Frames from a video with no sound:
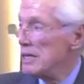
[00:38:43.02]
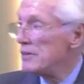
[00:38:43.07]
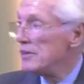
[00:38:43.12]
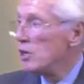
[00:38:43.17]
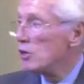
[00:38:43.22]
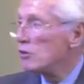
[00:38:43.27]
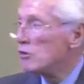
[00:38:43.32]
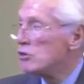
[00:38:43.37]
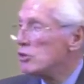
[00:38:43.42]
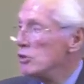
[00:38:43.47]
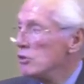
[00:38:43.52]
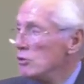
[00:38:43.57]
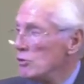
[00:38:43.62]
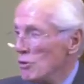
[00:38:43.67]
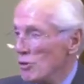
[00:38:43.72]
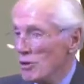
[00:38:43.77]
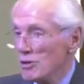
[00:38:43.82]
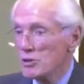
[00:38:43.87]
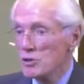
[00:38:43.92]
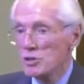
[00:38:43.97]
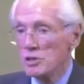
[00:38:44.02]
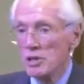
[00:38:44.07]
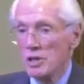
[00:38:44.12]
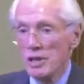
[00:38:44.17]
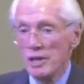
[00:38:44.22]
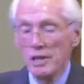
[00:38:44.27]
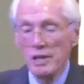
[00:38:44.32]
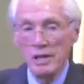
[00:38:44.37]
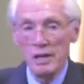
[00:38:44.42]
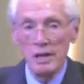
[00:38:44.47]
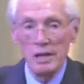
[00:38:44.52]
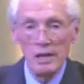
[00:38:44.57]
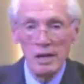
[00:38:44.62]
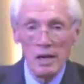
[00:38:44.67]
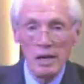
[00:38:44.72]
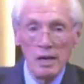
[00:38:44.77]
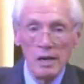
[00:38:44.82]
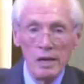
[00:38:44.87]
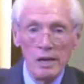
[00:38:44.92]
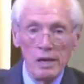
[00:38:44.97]
They're tools.
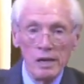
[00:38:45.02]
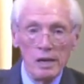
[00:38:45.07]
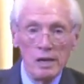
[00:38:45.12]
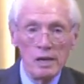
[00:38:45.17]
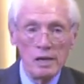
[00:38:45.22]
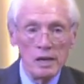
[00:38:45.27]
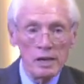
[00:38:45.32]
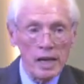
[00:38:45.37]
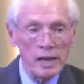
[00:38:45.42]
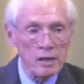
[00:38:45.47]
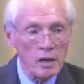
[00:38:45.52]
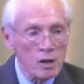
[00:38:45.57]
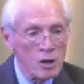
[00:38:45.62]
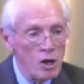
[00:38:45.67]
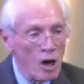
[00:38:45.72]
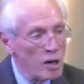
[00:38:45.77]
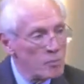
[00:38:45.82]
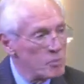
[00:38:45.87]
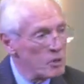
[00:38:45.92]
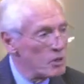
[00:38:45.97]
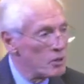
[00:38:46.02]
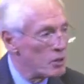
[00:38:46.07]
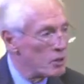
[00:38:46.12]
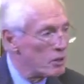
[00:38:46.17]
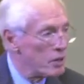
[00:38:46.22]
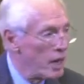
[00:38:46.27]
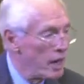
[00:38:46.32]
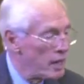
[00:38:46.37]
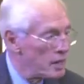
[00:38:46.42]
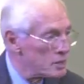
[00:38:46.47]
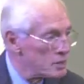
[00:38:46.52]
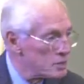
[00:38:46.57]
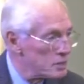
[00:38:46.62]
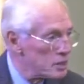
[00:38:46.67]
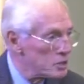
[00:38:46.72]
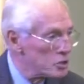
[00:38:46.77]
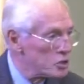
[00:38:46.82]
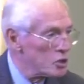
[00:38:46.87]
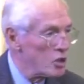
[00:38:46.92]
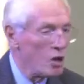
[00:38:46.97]
Like a carpenter has
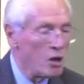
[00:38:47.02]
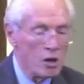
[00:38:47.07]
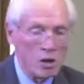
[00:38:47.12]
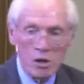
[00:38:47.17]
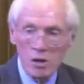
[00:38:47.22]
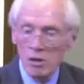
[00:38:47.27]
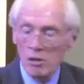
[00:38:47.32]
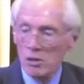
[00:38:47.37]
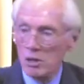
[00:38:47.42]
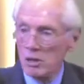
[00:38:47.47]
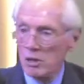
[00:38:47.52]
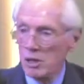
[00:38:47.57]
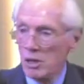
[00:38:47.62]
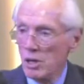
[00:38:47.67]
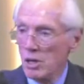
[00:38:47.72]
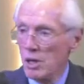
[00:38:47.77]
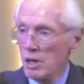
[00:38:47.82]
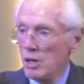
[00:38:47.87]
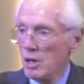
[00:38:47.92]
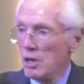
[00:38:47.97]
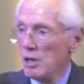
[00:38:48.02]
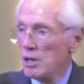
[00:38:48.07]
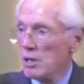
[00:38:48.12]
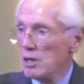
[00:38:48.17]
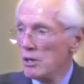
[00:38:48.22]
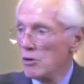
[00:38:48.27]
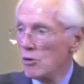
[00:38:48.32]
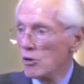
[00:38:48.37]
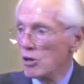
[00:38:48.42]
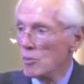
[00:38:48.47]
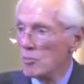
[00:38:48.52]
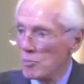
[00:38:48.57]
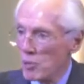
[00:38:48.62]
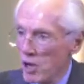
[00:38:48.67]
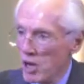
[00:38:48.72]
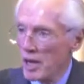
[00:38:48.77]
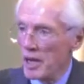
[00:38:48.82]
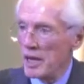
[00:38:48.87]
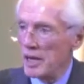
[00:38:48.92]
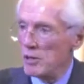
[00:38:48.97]
a saw, or a
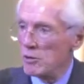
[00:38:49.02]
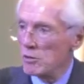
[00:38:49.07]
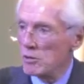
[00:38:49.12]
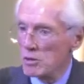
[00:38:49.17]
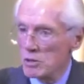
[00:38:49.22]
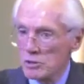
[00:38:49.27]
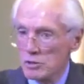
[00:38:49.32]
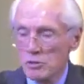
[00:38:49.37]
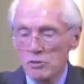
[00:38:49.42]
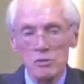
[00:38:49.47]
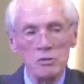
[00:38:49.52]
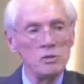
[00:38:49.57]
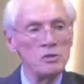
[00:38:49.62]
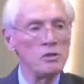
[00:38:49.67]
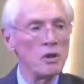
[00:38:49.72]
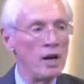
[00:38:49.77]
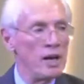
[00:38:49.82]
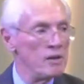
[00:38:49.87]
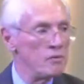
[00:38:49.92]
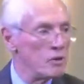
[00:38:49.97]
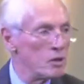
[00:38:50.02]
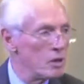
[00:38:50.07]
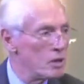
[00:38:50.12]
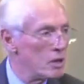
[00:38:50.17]
plane, or a screwdriver,